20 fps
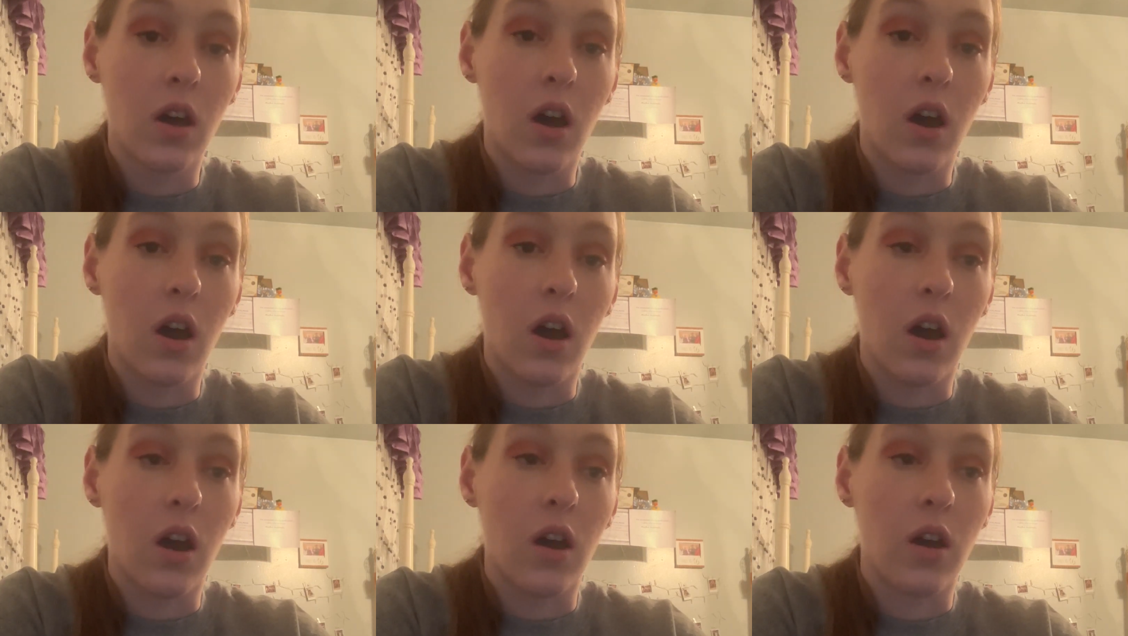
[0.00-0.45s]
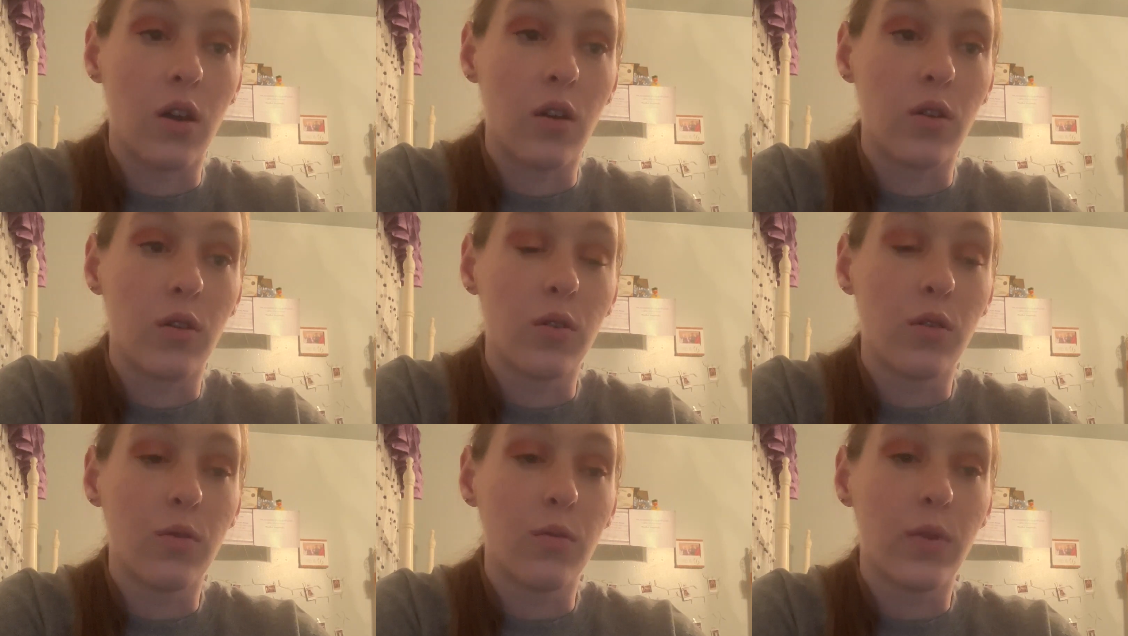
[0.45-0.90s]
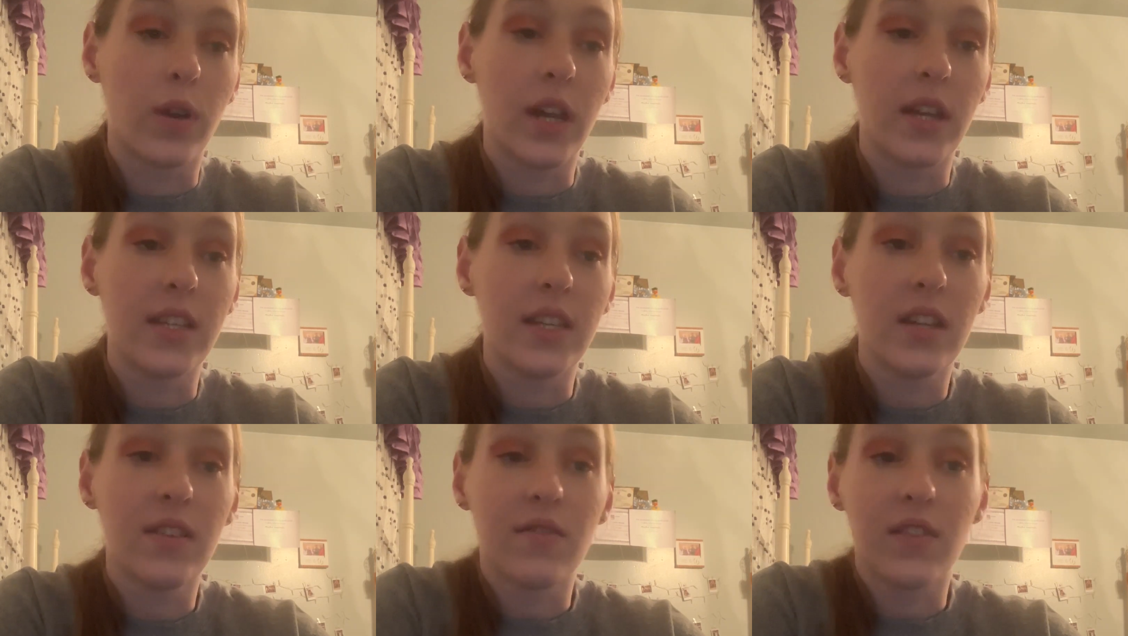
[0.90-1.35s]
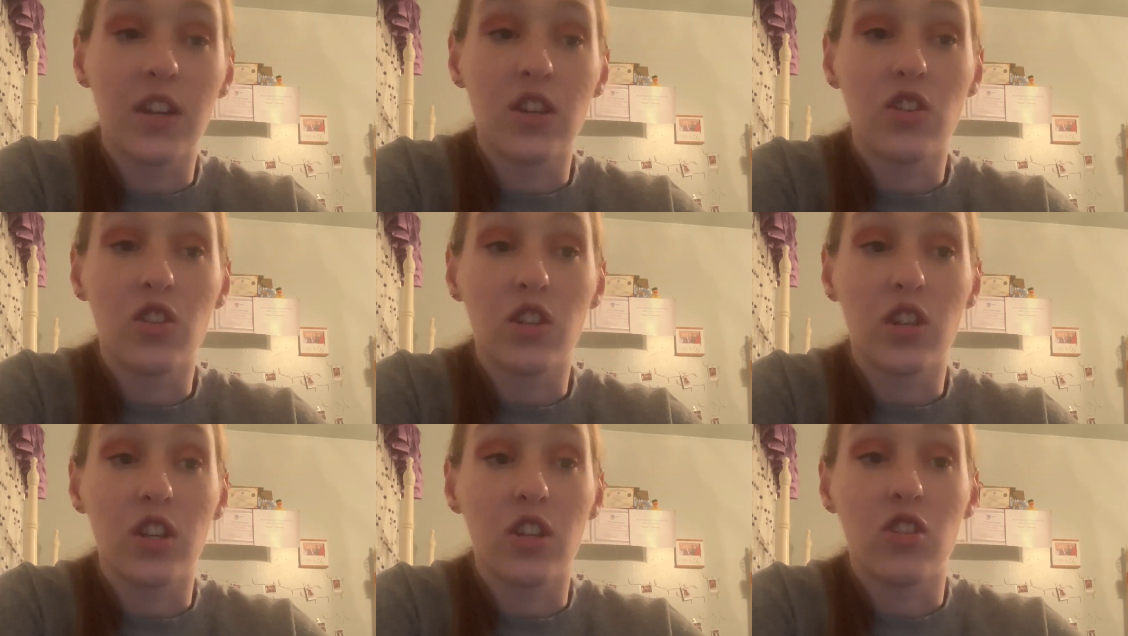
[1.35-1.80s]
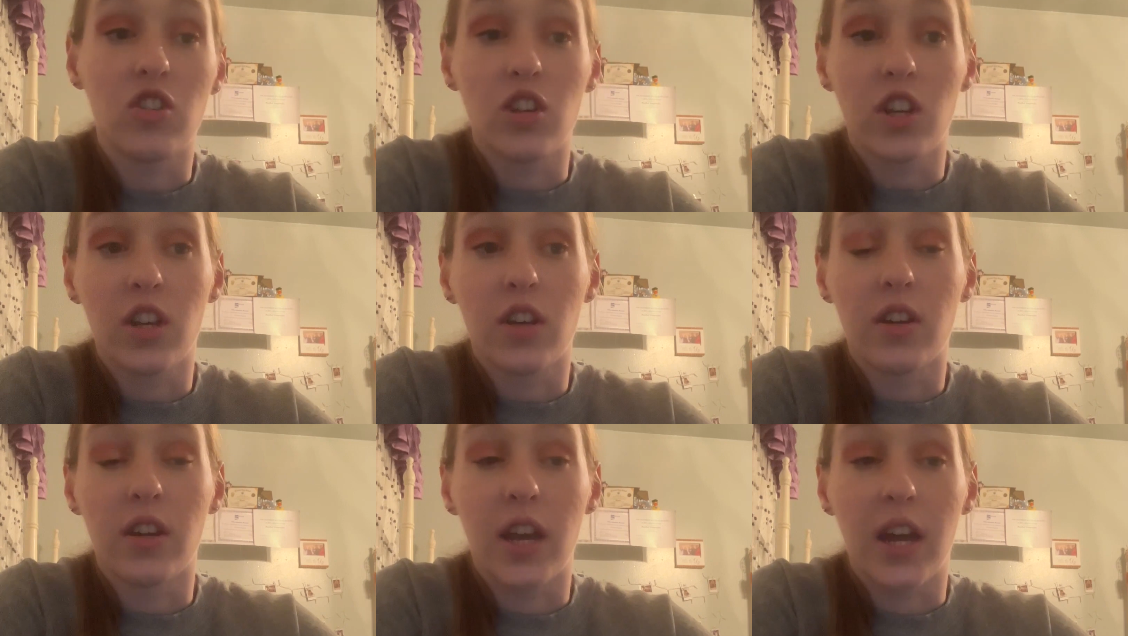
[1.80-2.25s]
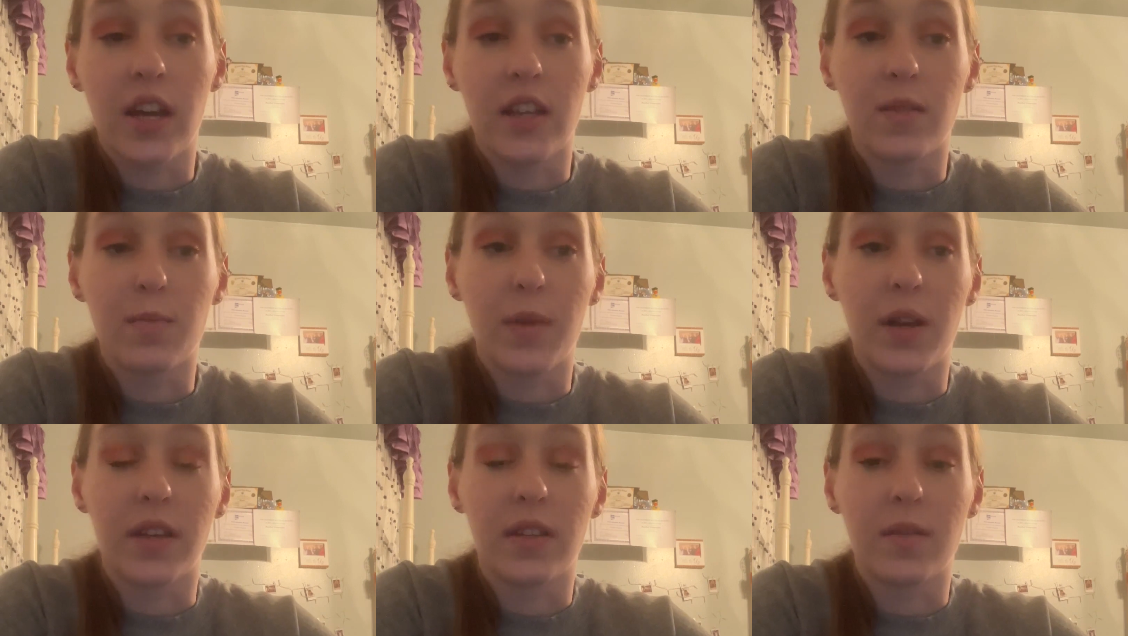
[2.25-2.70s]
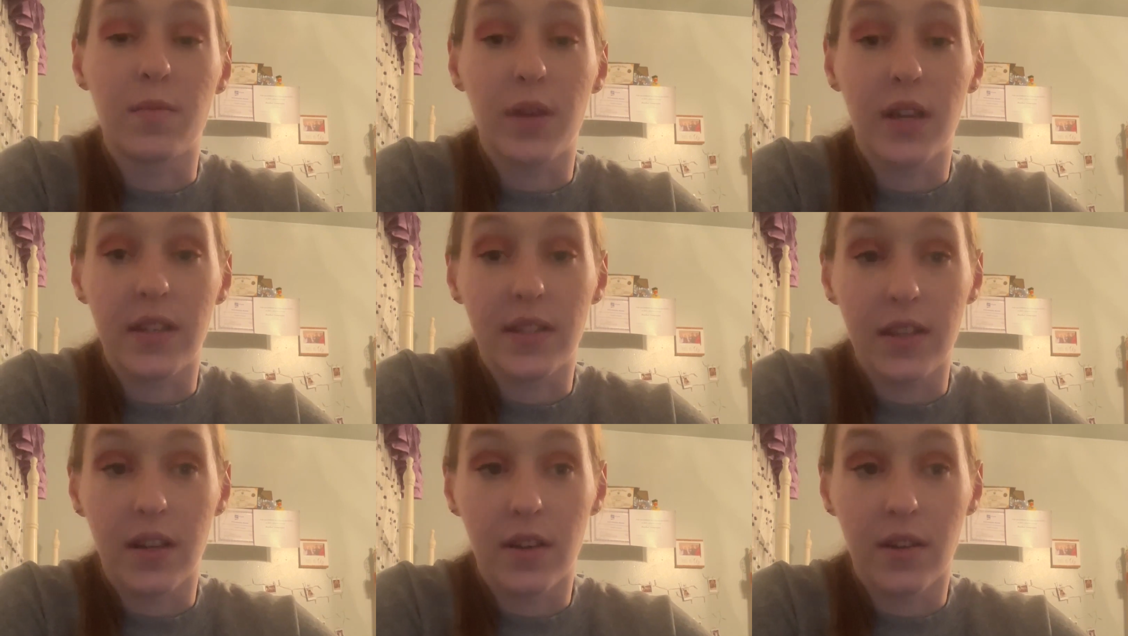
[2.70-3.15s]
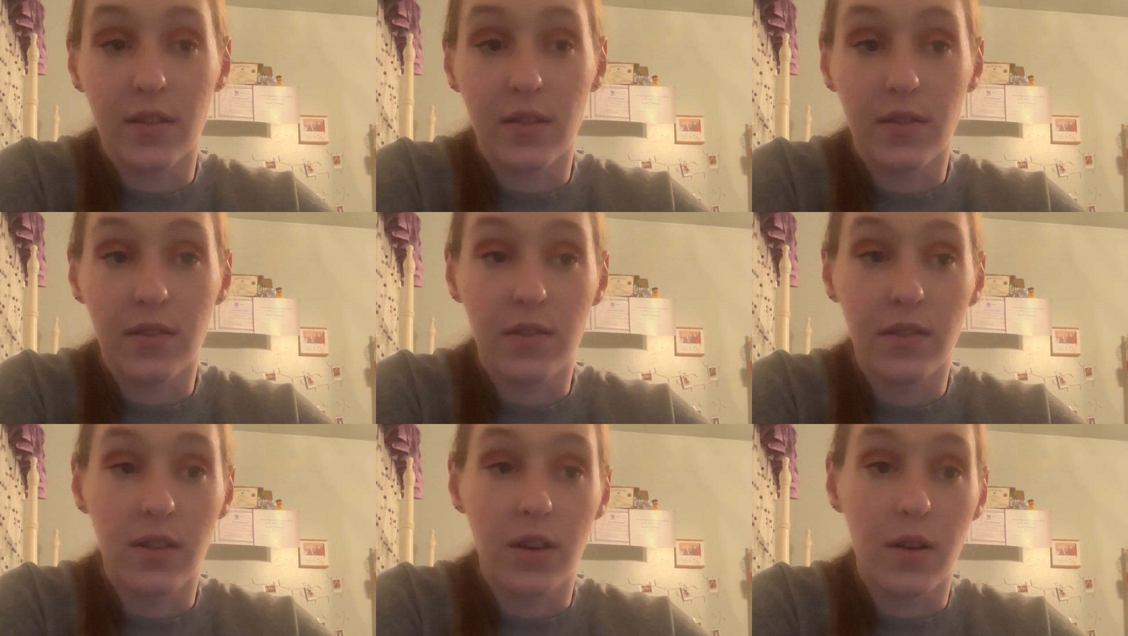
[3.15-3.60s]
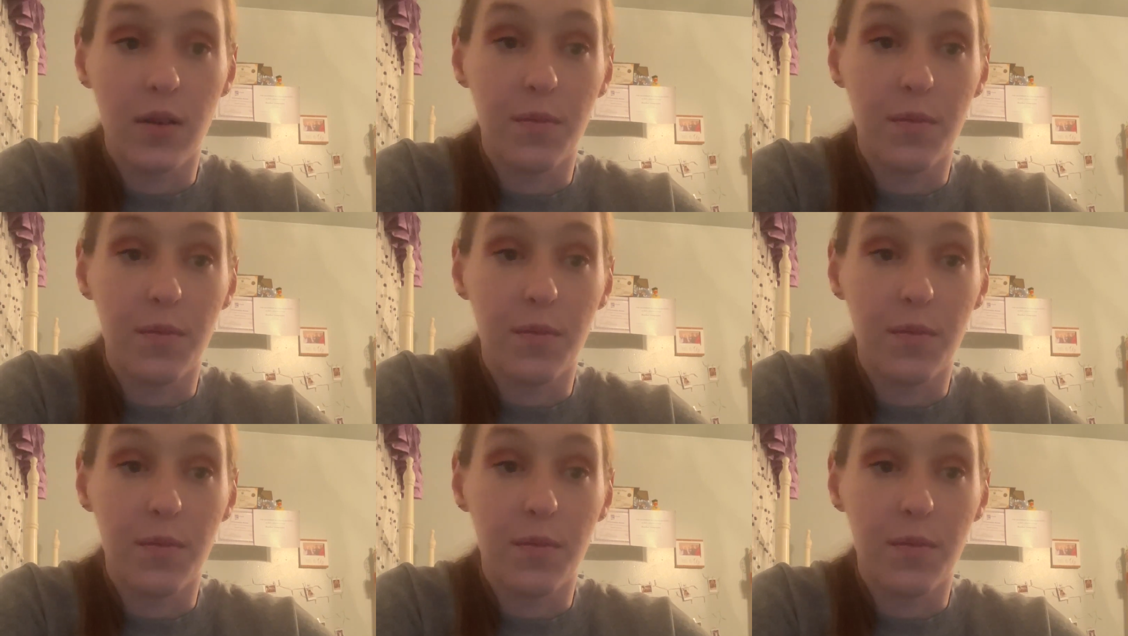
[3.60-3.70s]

When I did eventually share an aspect of myself,